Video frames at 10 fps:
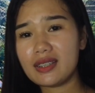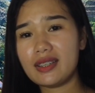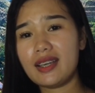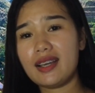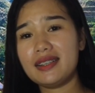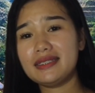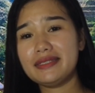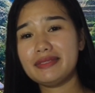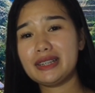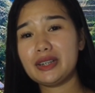yeah,
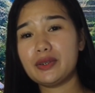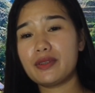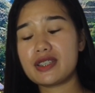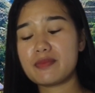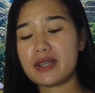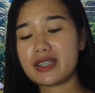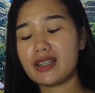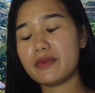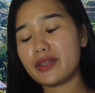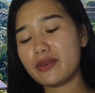so
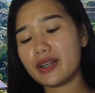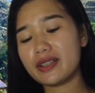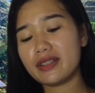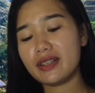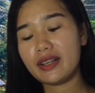especially when you are